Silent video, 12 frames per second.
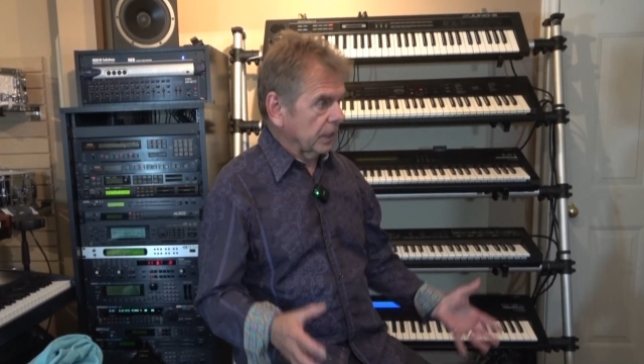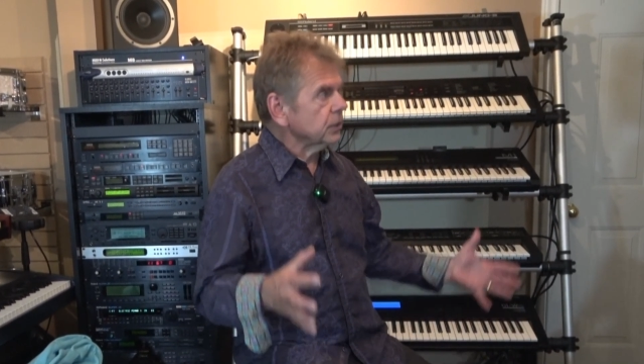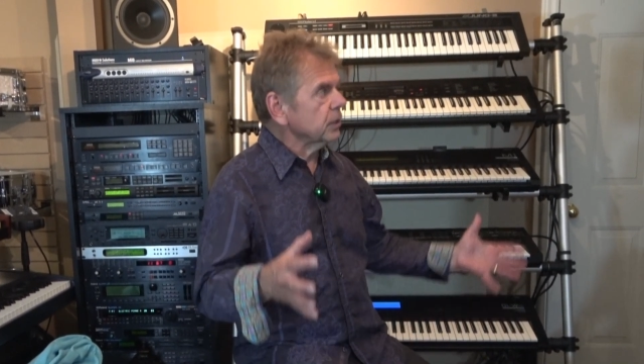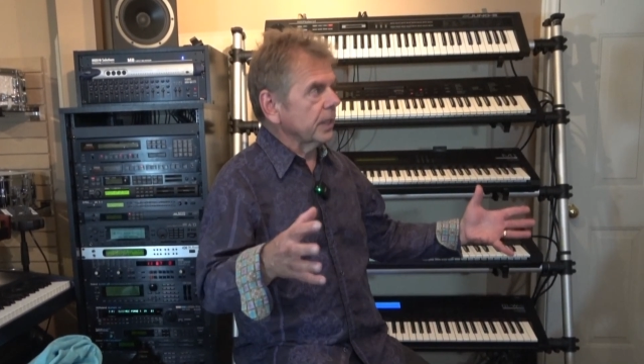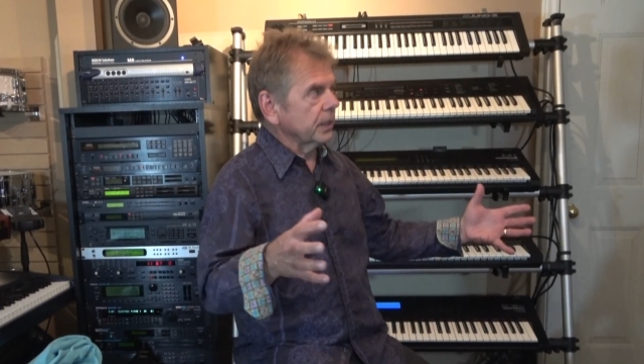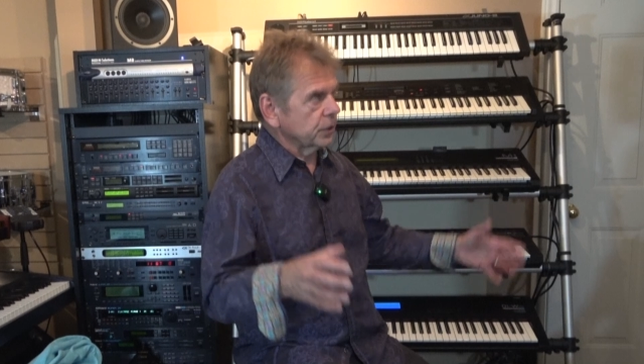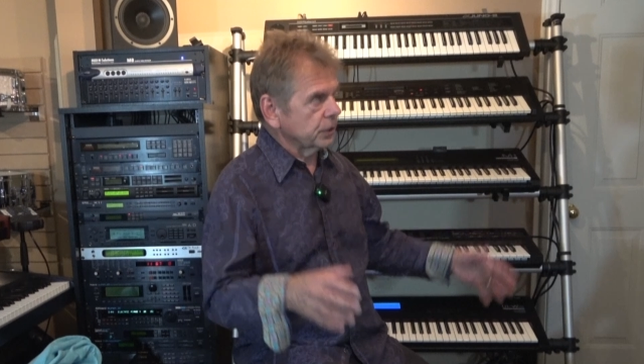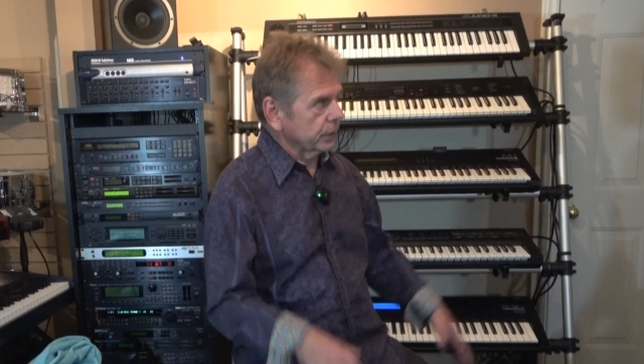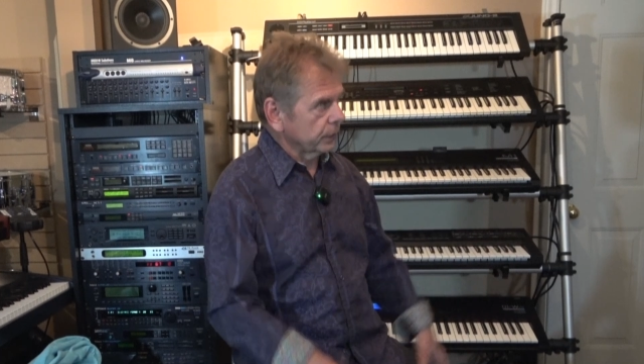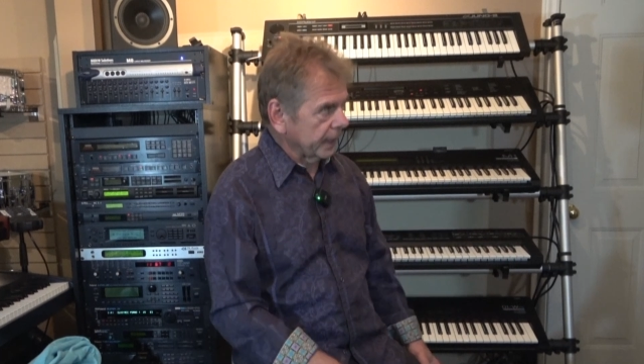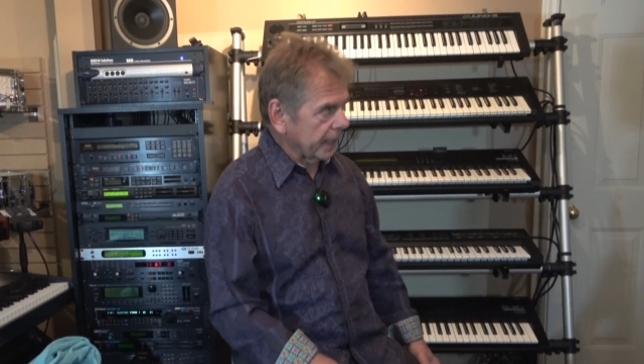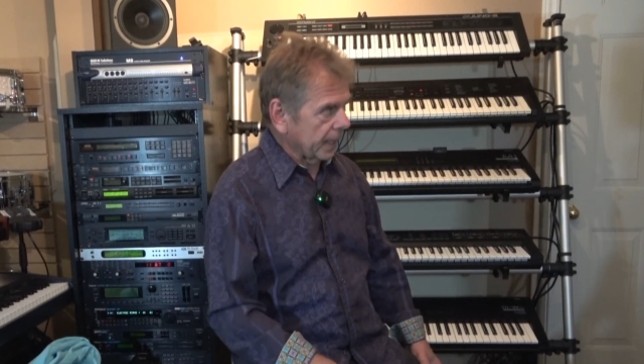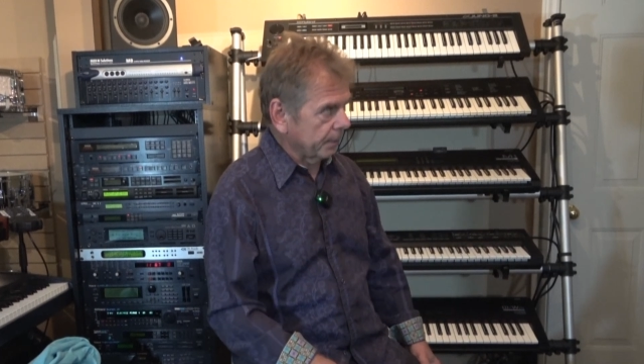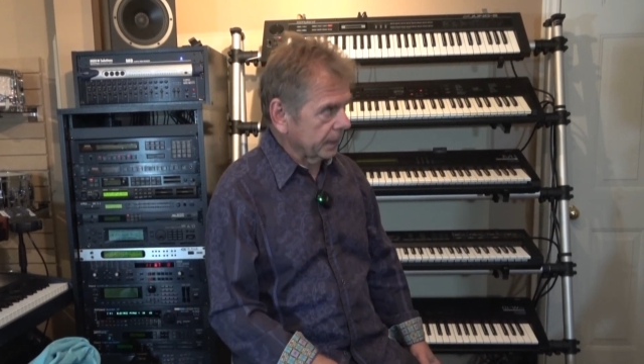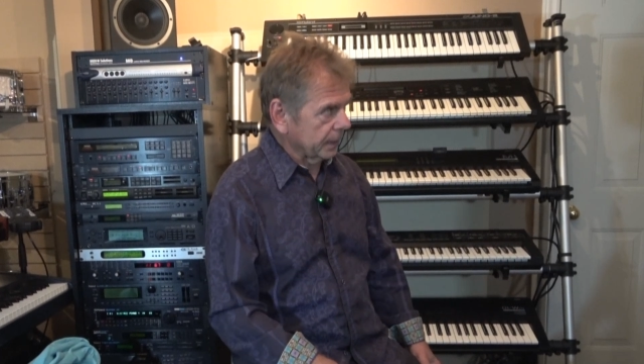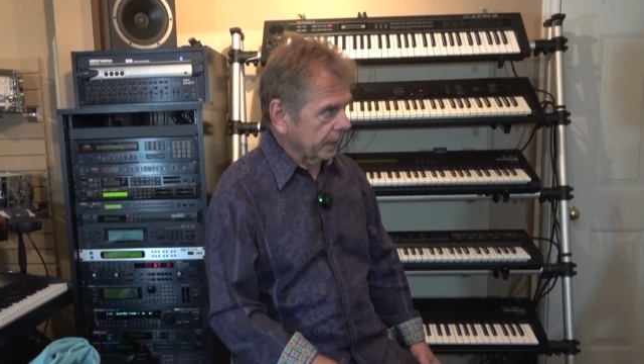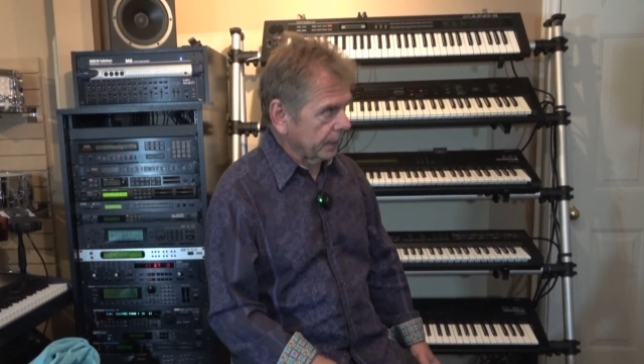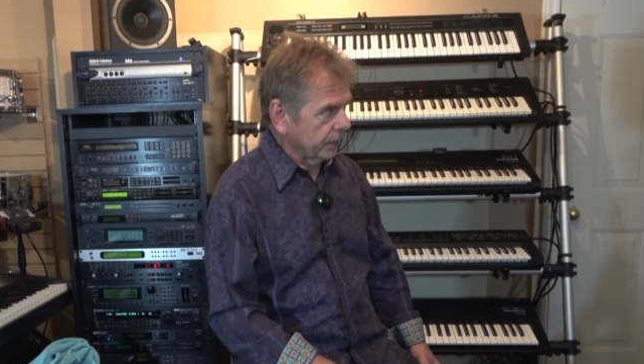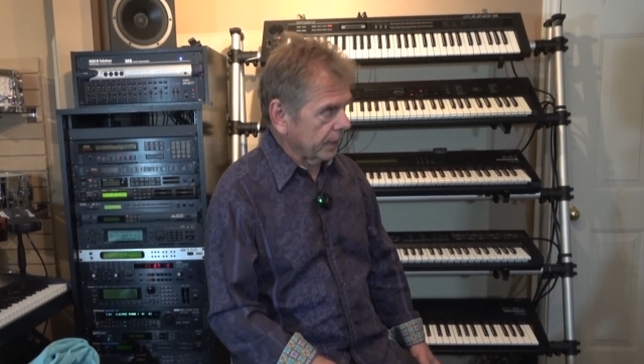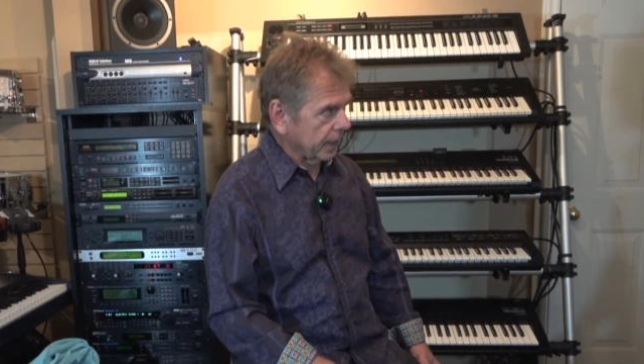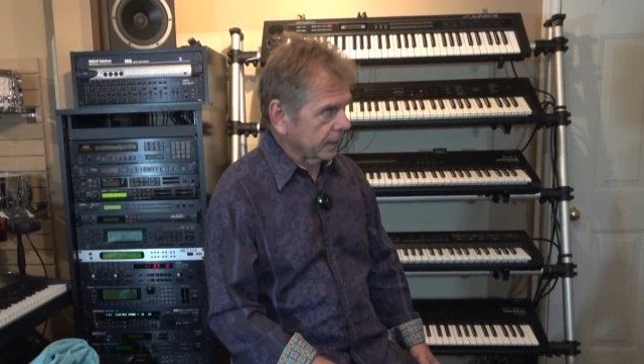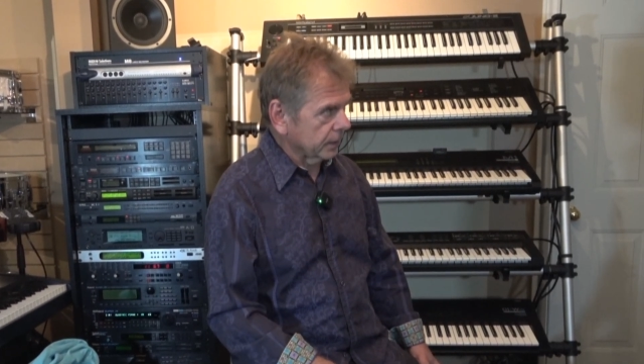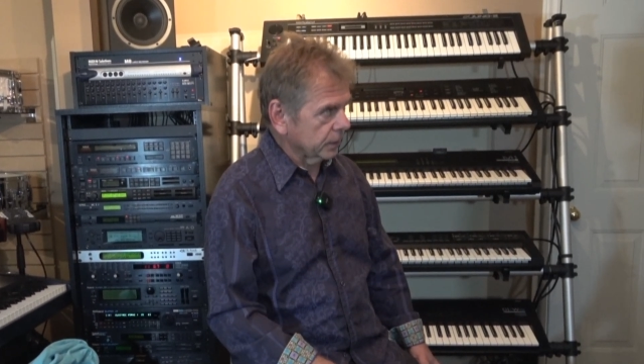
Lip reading: doesn't necessarily happen like that,